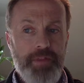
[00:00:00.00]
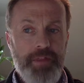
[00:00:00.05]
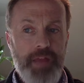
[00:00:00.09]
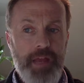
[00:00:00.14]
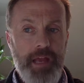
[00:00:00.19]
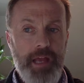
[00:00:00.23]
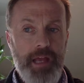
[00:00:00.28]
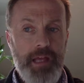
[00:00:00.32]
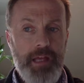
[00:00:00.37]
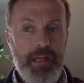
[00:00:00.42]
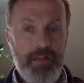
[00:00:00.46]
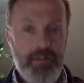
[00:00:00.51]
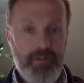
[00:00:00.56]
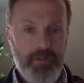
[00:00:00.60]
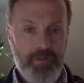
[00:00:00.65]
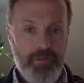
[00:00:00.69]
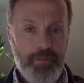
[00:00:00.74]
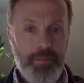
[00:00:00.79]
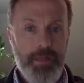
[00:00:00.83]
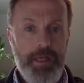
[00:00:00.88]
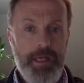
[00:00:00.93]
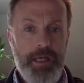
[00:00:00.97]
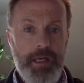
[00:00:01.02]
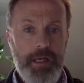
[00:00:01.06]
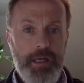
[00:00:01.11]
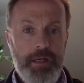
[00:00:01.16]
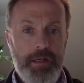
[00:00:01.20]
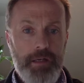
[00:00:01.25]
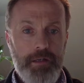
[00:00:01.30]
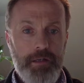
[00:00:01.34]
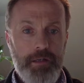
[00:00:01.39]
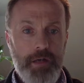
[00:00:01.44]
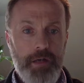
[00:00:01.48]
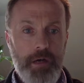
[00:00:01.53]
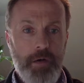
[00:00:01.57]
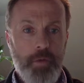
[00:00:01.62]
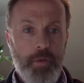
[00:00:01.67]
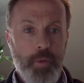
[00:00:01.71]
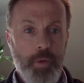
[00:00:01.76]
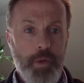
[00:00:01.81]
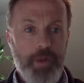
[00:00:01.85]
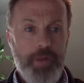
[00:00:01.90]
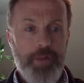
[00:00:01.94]
they can speak
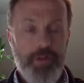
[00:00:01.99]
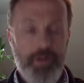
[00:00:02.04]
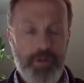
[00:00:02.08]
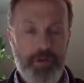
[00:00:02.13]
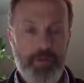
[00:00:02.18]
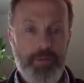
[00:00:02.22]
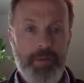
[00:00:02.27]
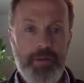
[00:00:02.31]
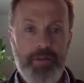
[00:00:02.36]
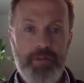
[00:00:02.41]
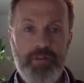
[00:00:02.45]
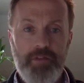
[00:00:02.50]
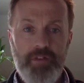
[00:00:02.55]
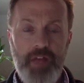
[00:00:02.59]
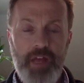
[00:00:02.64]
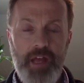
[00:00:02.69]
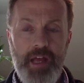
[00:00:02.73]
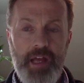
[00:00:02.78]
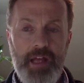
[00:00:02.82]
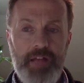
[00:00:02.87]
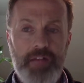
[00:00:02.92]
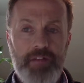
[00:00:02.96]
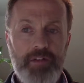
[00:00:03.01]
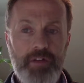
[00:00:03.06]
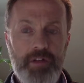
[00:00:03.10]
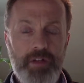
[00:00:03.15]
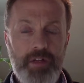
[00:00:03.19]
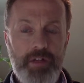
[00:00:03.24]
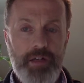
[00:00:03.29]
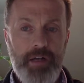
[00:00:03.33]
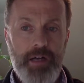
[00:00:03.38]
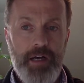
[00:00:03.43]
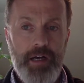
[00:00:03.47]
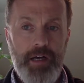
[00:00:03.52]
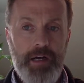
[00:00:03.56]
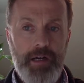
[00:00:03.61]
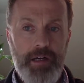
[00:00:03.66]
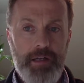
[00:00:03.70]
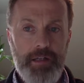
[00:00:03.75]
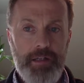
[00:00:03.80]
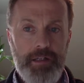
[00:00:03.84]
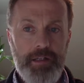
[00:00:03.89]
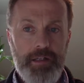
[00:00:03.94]
with humans and
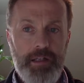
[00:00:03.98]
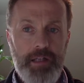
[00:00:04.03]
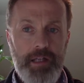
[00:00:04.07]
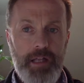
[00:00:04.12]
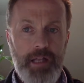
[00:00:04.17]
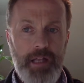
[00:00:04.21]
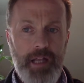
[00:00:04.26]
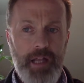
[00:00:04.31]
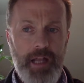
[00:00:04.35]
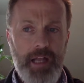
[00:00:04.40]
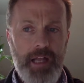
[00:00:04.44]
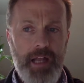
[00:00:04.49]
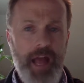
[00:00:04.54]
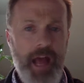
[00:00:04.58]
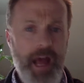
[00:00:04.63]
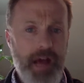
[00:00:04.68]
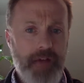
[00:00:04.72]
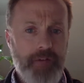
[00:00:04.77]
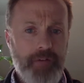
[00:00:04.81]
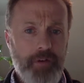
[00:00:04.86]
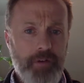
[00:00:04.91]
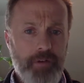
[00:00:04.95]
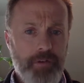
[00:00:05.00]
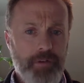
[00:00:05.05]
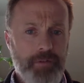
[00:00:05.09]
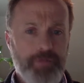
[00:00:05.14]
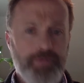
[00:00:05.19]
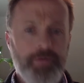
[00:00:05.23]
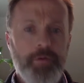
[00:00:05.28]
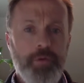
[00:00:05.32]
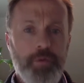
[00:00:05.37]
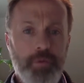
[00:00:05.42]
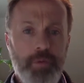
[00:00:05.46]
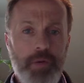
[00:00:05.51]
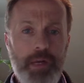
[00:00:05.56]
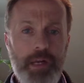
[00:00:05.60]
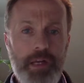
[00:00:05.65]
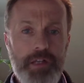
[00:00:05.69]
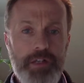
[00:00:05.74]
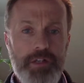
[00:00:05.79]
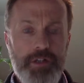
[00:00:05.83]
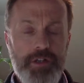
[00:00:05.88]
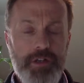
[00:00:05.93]
have the full
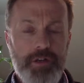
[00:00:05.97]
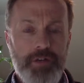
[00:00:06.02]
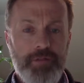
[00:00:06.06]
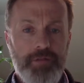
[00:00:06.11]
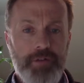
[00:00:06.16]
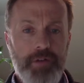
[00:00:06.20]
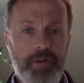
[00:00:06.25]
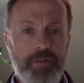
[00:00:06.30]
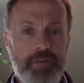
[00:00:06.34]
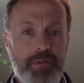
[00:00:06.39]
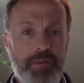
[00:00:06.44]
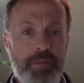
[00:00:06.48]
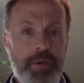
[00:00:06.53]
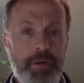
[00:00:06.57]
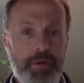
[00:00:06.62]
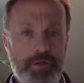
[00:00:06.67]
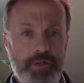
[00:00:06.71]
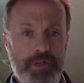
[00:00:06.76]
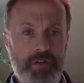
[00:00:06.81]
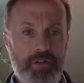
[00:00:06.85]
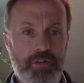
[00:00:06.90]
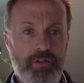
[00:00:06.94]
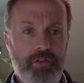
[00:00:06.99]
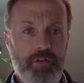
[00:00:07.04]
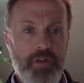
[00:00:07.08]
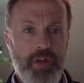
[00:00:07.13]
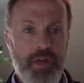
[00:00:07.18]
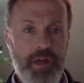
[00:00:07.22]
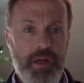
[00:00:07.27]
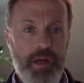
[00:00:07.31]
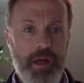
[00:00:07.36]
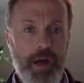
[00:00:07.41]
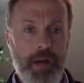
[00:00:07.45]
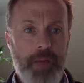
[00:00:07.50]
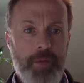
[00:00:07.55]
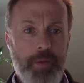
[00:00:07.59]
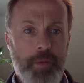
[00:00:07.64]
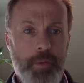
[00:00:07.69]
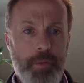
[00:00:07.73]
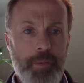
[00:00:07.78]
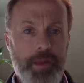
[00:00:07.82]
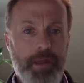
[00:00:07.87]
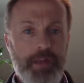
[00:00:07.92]
range of emotions that
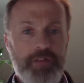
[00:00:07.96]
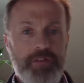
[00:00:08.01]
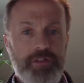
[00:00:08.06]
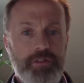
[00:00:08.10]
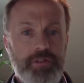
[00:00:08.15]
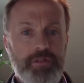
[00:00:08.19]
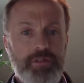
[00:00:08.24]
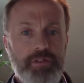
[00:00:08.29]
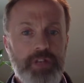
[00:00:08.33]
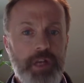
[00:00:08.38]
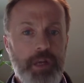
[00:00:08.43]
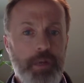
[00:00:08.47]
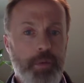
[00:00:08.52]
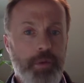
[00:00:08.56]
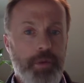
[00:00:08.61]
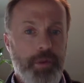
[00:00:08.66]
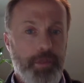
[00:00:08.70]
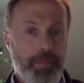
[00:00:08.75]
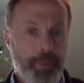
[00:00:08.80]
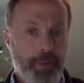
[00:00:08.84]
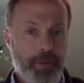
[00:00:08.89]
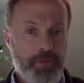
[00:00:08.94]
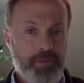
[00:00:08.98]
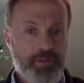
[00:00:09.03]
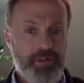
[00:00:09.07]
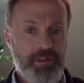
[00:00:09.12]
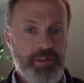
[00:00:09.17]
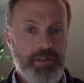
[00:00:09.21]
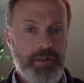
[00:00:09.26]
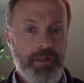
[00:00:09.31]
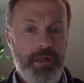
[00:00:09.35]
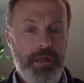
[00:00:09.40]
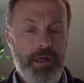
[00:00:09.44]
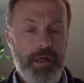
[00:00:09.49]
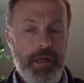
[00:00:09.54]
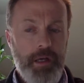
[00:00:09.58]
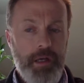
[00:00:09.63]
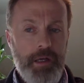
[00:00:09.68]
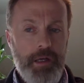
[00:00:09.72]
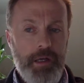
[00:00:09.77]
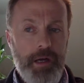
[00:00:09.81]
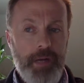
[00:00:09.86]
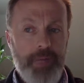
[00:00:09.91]
we might associate with a person.
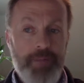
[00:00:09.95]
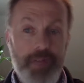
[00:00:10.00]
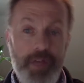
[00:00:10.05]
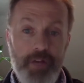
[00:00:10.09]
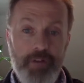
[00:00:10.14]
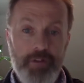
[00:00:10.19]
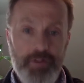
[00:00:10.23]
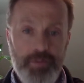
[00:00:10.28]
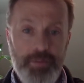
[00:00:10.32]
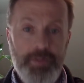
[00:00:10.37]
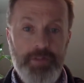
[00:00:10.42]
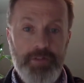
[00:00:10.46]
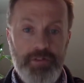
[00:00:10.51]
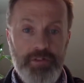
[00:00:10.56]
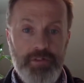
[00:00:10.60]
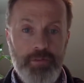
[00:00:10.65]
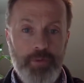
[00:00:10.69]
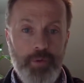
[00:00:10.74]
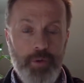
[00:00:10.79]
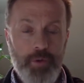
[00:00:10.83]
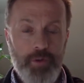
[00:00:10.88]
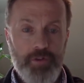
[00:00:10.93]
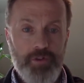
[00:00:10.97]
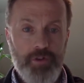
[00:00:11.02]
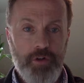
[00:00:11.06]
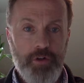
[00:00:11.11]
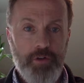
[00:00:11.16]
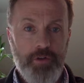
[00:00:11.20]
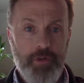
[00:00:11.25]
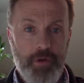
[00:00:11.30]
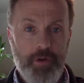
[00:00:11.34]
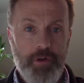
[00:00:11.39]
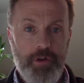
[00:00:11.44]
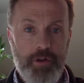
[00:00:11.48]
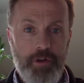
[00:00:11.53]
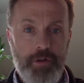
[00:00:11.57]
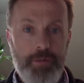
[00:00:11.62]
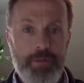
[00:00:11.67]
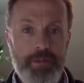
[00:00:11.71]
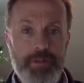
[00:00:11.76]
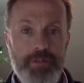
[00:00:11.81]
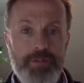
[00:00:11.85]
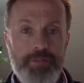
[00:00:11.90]
The other species, of course, are
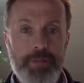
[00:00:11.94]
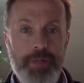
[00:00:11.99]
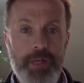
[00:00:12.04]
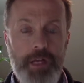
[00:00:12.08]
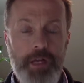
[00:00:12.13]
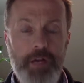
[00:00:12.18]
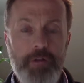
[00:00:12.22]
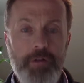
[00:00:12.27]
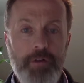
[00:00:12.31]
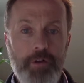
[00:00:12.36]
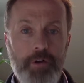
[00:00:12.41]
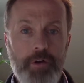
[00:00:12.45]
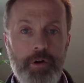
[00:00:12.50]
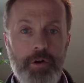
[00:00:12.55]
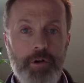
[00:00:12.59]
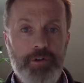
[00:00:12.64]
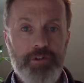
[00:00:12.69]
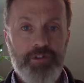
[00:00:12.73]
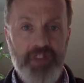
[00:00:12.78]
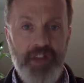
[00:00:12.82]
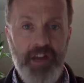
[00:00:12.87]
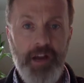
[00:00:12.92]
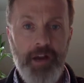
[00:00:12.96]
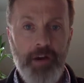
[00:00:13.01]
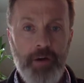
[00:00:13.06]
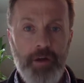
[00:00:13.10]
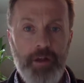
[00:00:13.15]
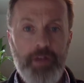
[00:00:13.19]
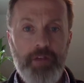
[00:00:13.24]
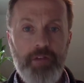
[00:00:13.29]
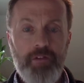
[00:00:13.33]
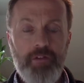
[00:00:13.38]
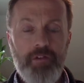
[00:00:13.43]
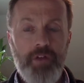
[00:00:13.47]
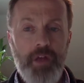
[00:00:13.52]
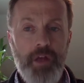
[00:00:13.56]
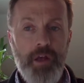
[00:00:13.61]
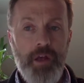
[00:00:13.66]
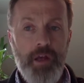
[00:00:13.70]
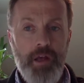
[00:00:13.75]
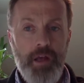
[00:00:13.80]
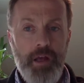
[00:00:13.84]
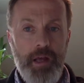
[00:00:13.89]
humans, but here they're called Terrans.
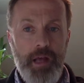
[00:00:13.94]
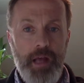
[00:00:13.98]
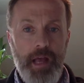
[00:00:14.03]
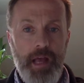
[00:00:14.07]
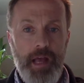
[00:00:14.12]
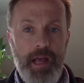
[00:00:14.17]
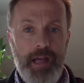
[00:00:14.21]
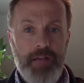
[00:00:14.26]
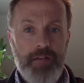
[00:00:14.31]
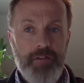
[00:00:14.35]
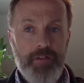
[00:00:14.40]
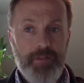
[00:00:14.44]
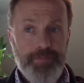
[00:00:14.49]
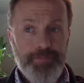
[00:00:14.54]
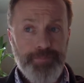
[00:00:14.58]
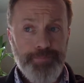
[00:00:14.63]
And